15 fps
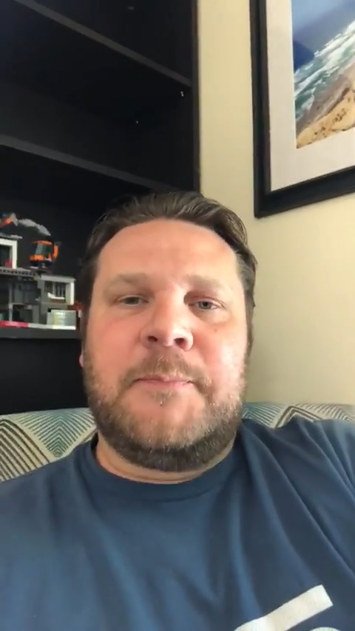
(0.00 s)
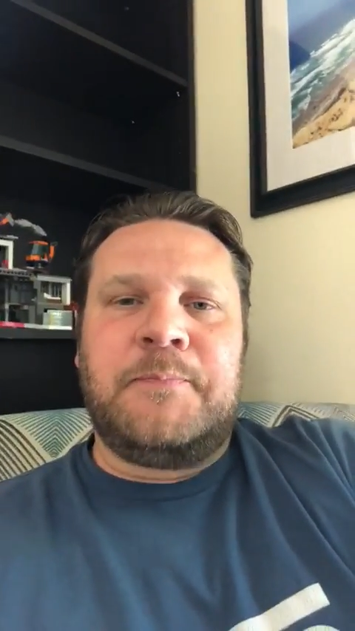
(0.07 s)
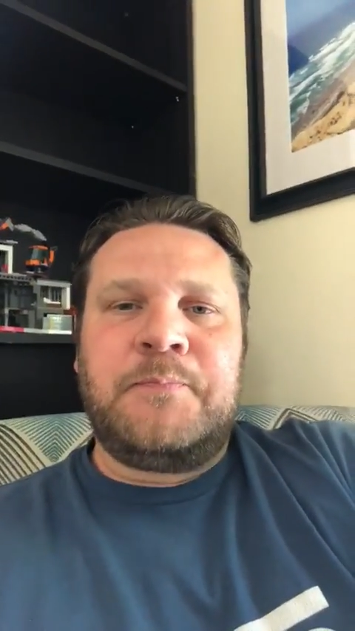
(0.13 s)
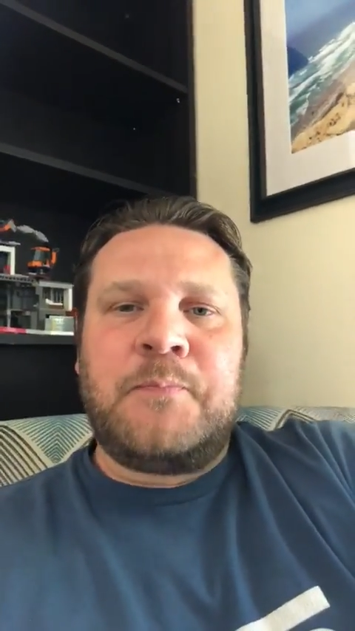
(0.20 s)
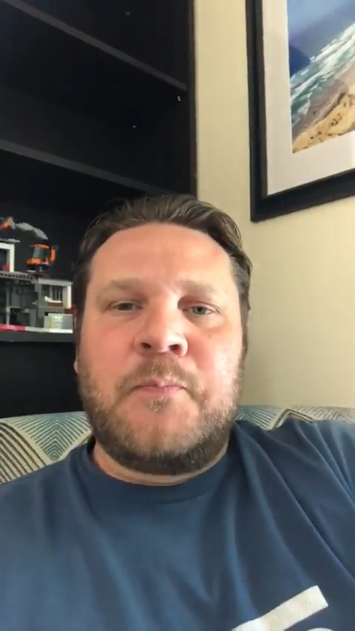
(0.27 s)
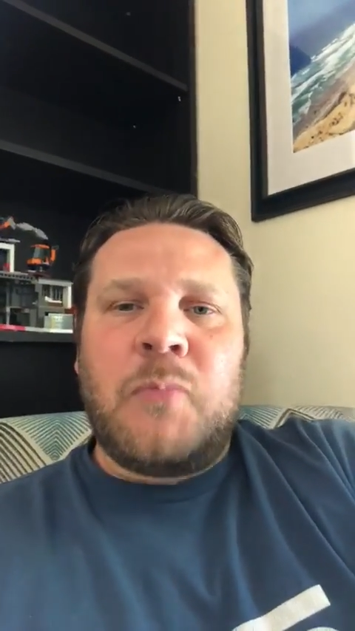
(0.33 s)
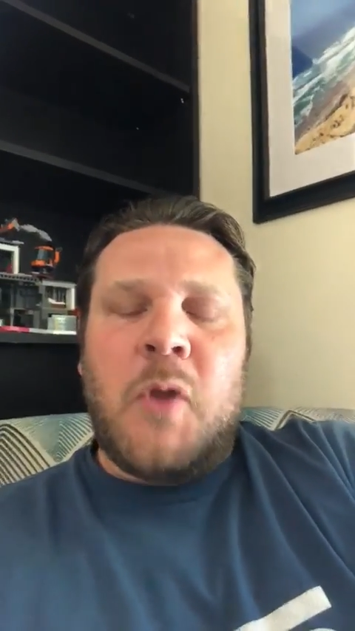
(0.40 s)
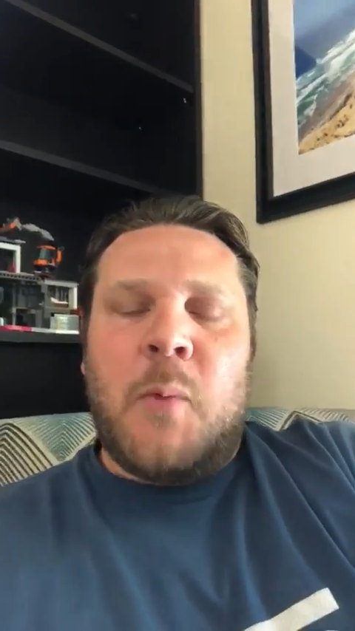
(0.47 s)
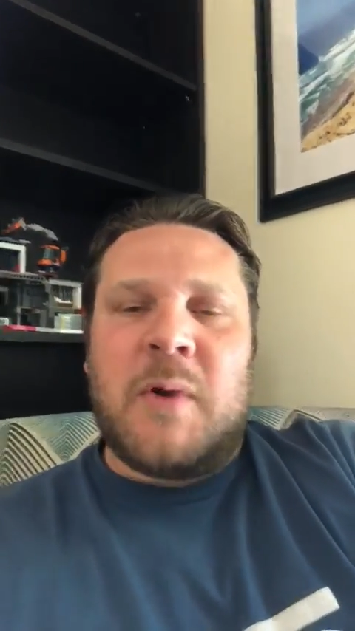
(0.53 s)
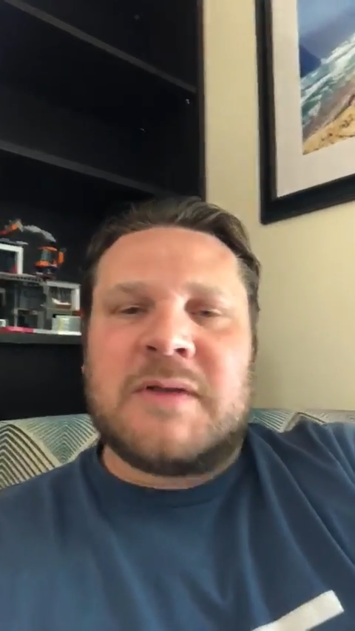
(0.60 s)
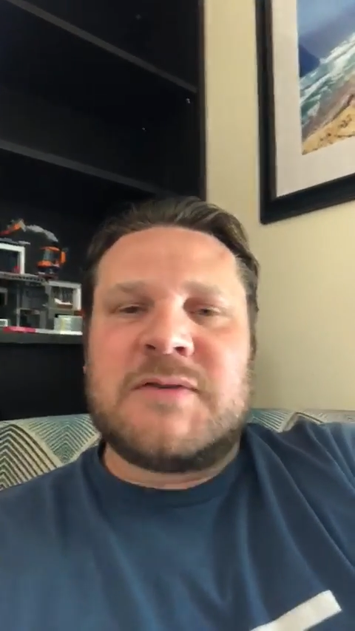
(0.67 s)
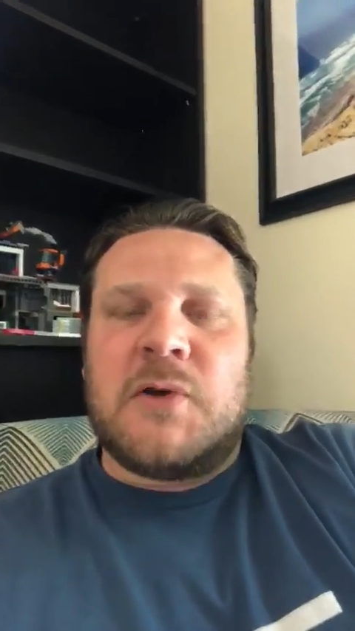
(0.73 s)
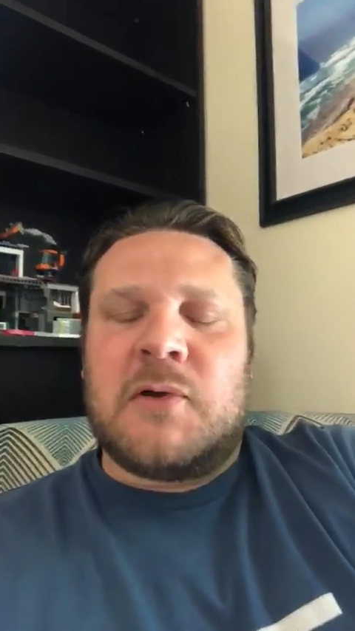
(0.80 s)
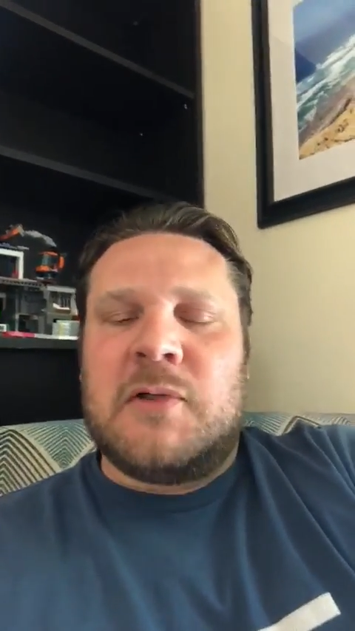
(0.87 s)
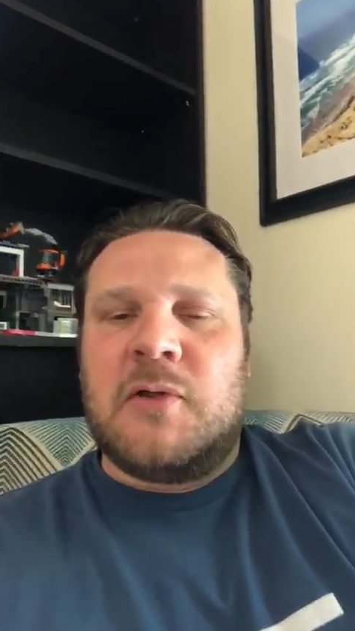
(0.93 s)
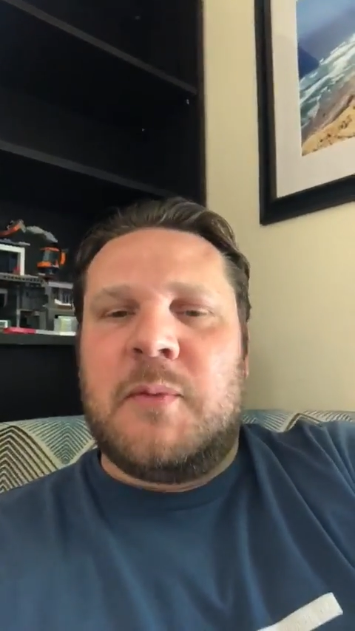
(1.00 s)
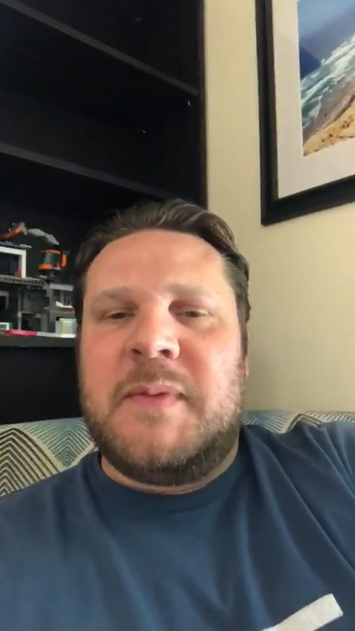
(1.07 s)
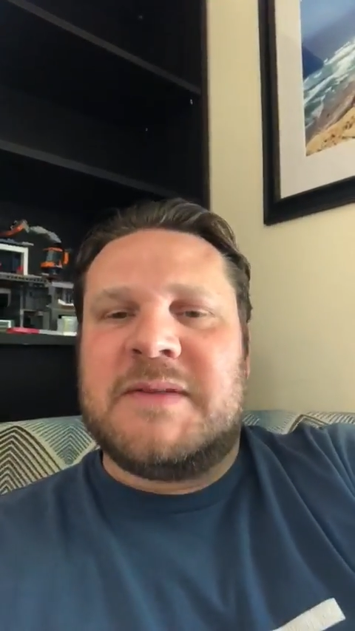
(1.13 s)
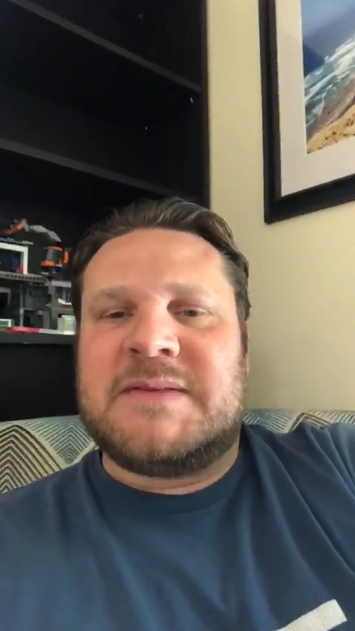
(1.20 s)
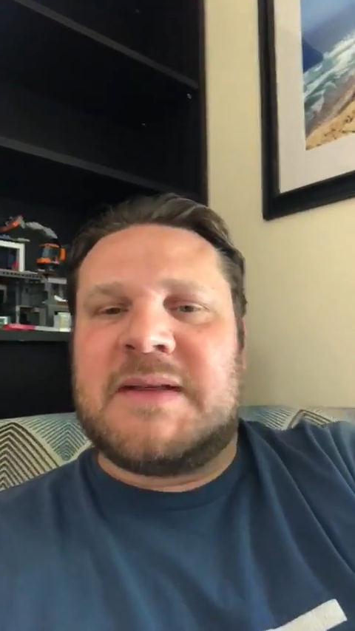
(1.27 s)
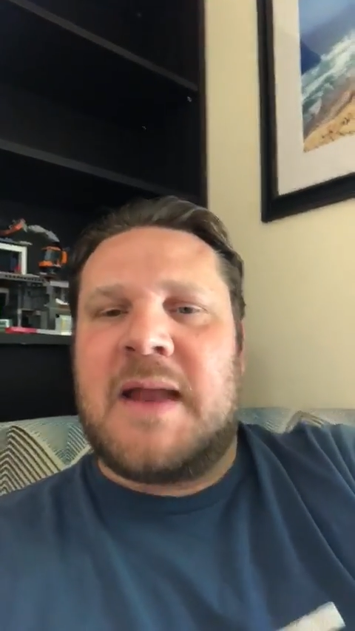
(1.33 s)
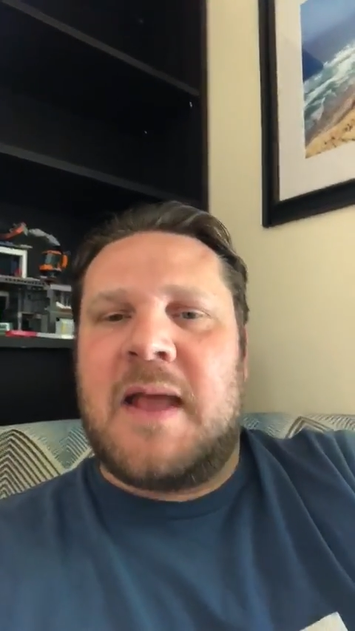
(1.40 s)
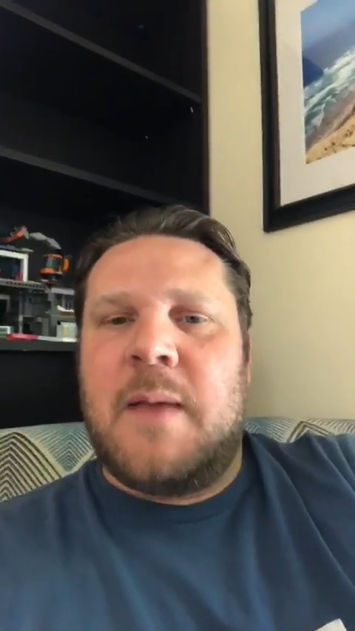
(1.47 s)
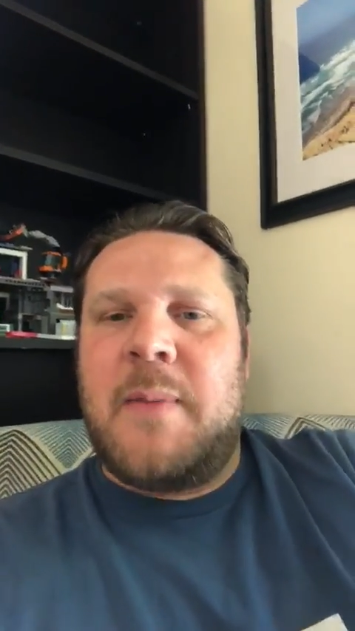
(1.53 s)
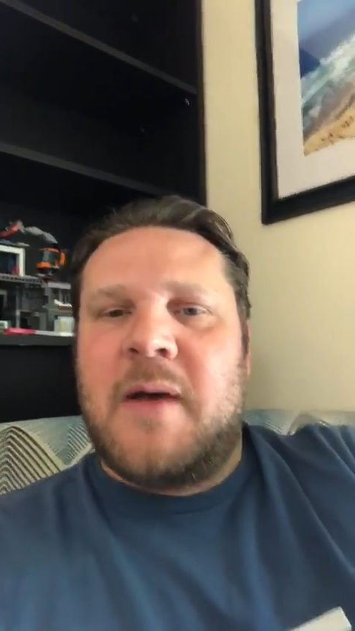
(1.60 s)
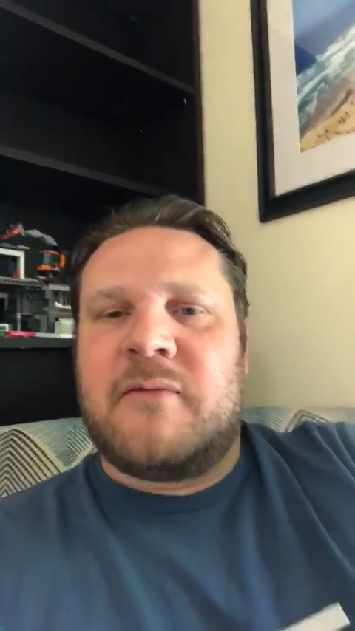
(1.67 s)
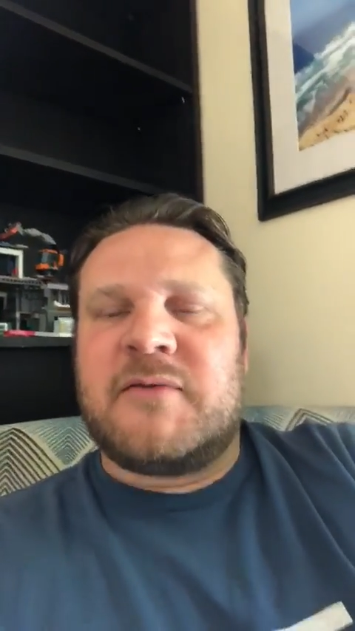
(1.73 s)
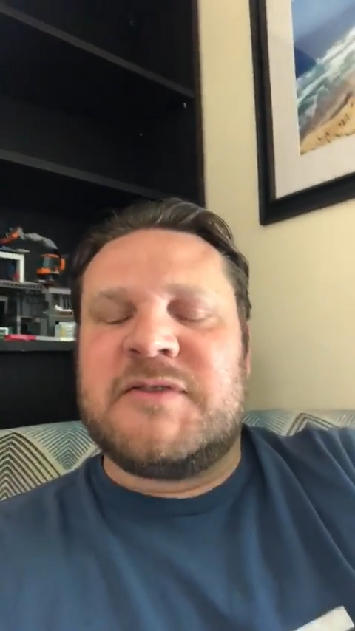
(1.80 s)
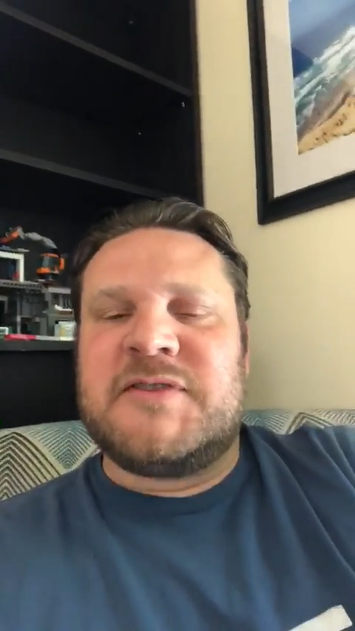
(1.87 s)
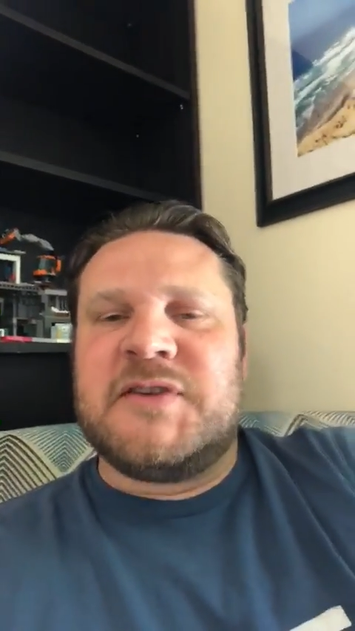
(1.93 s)
I want to talk a little bit today
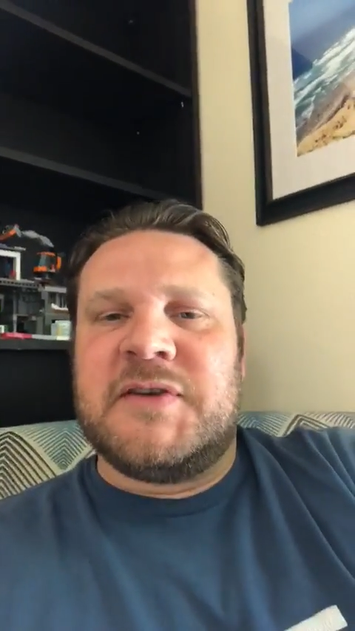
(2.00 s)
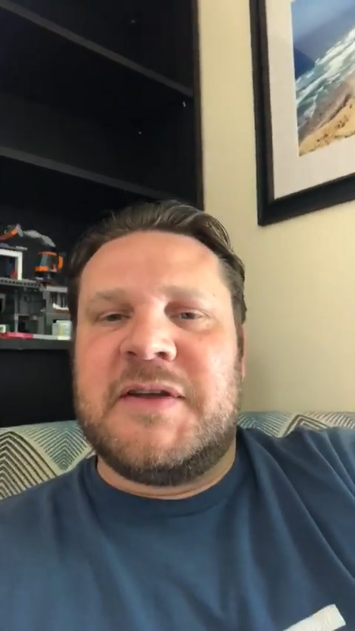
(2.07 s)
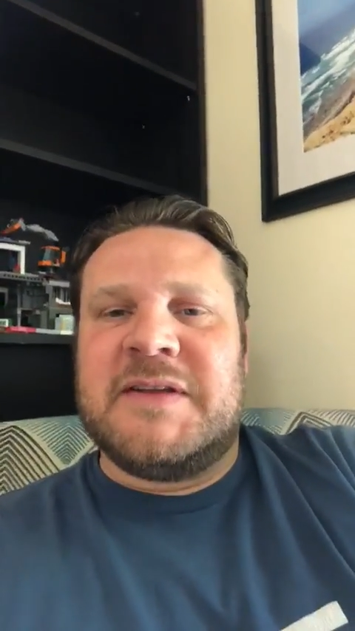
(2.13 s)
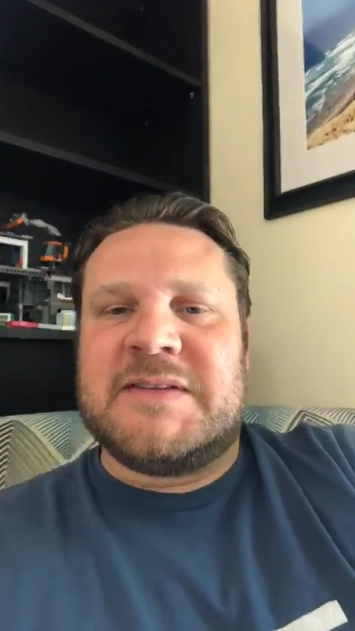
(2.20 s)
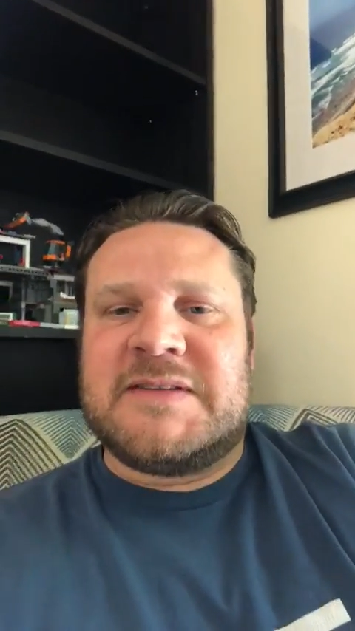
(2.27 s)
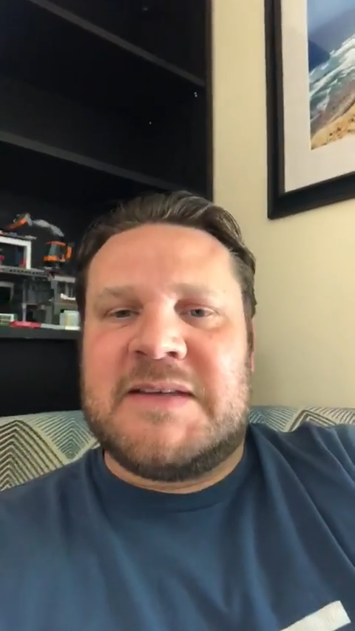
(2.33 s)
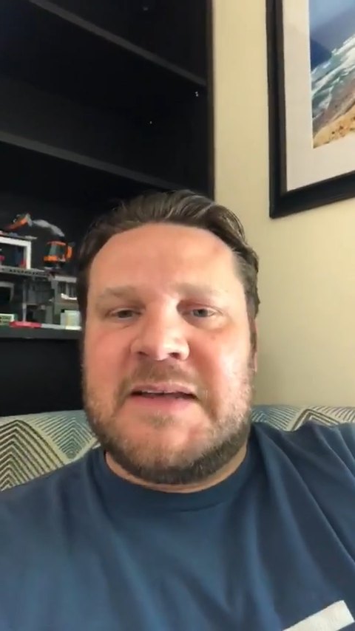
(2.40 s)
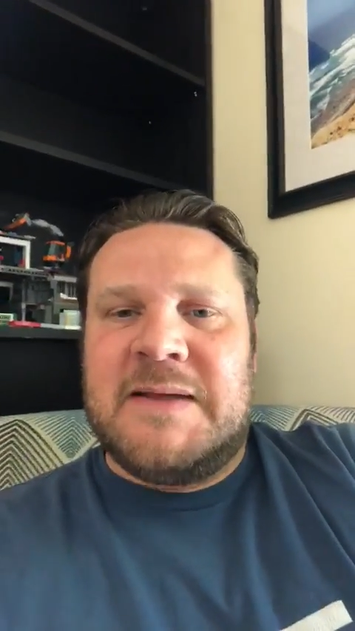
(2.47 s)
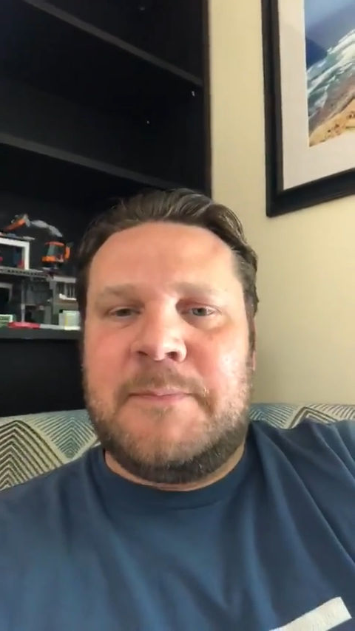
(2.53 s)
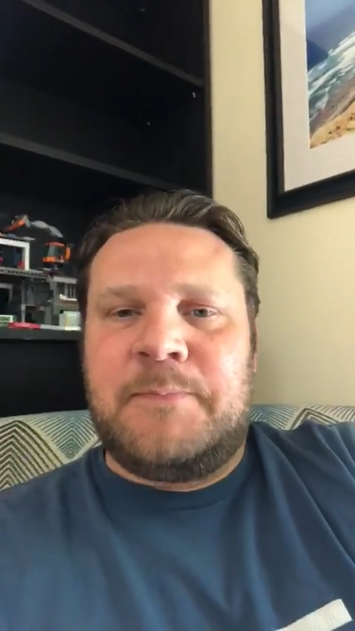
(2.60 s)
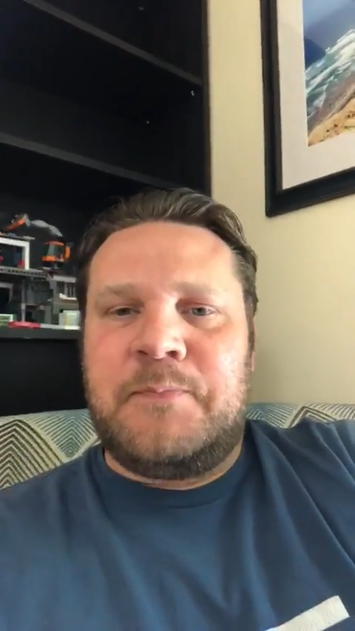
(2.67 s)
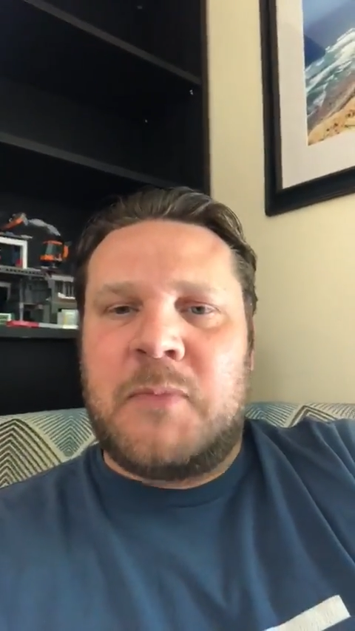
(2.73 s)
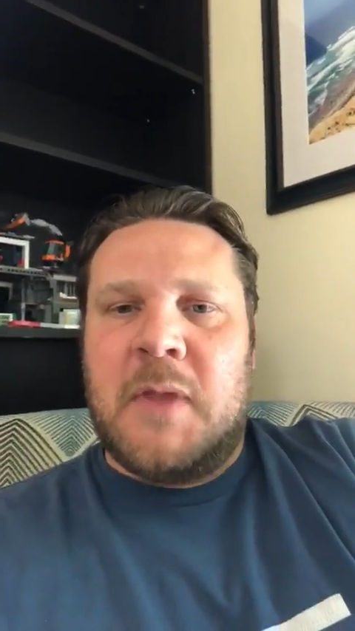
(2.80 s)
about resiliency